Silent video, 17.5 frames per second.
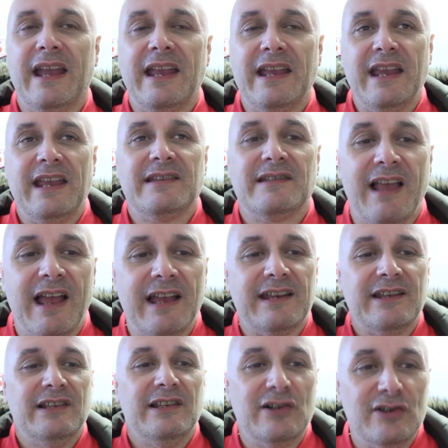he's
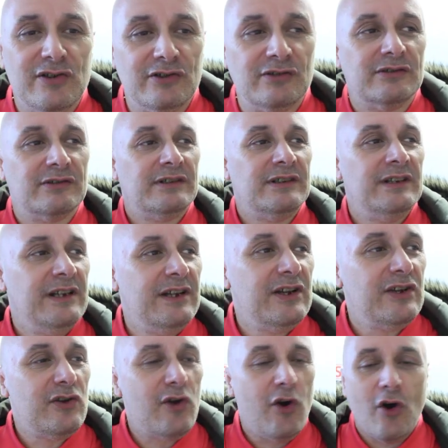like a little.
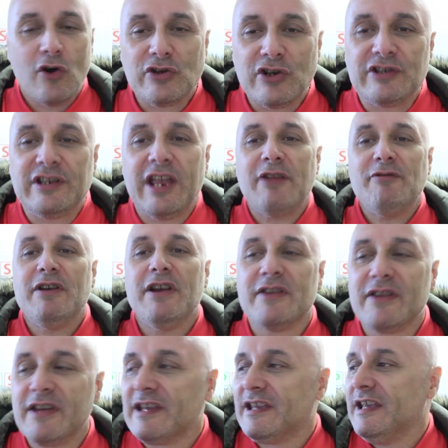Yorkshire
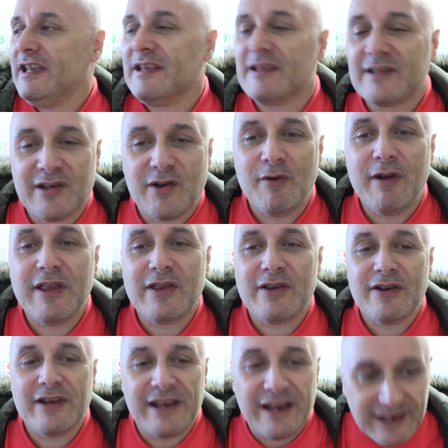Terrier that keeps going,
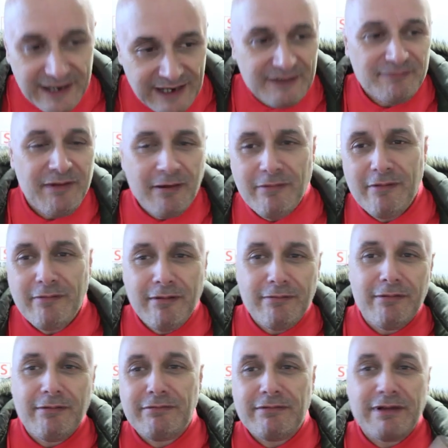doesn't he? And keep
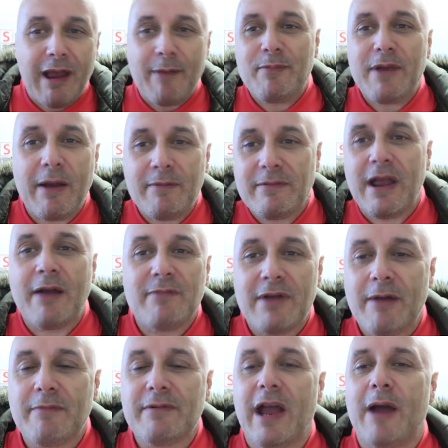yap, yap, yap,
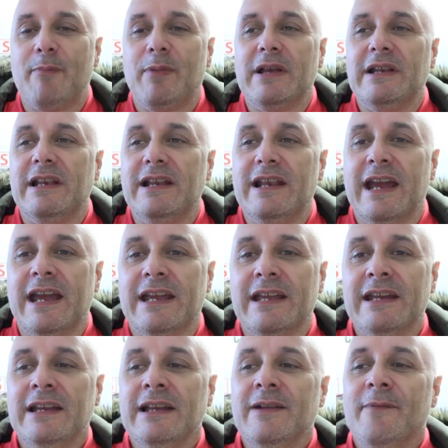yap, yapping, isn't
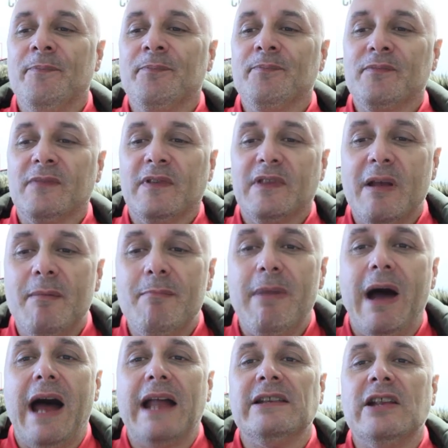it? The
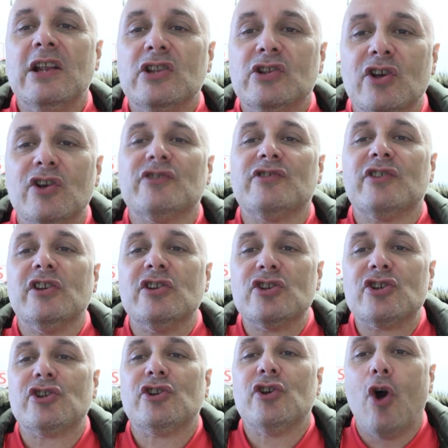man
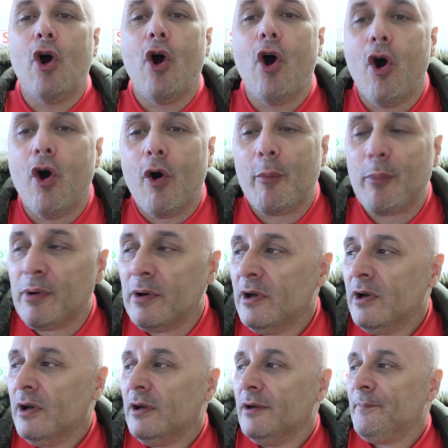doesn't shut up.
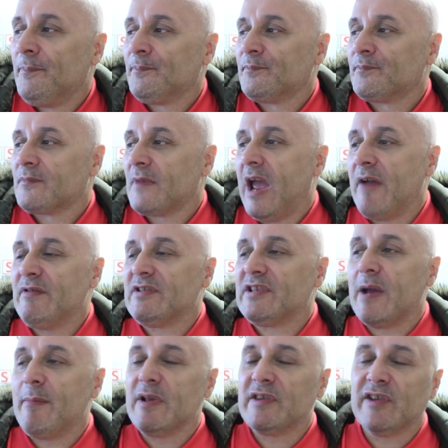Every
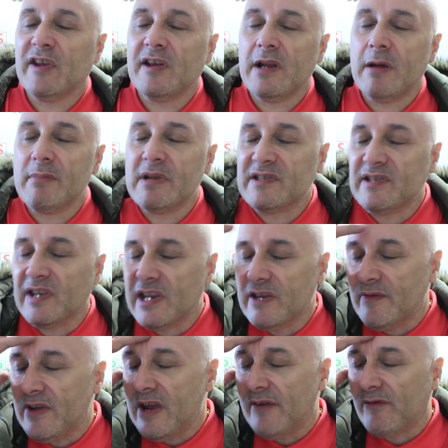time I turn on my
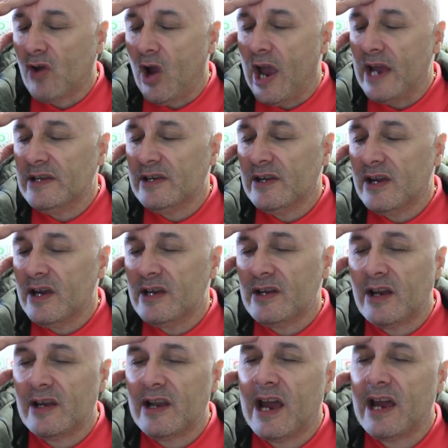TV, I've got Eddie
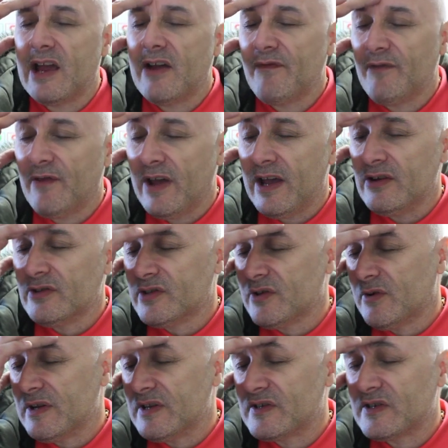Hearn on IFL
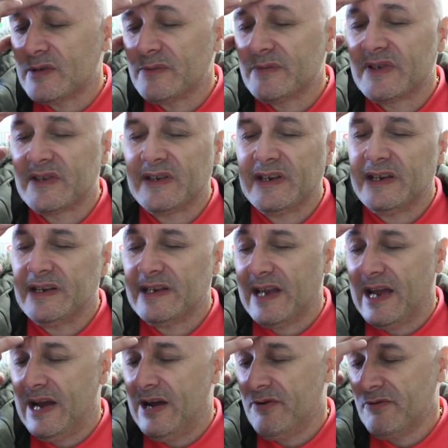doing some sit
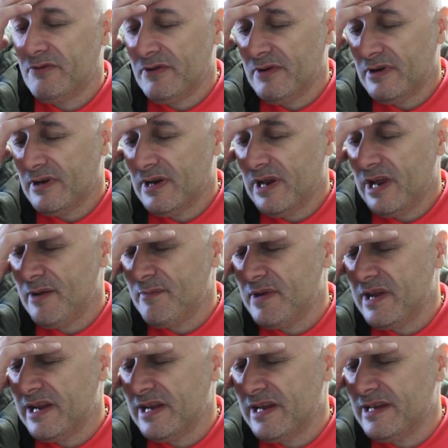down. I
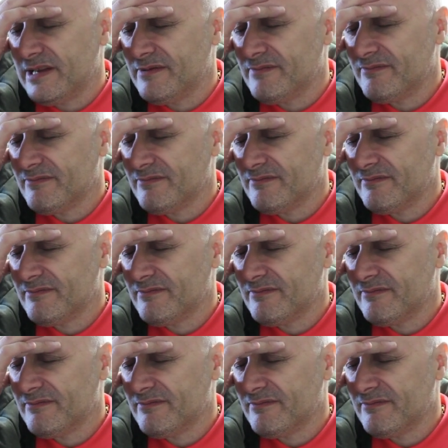mean,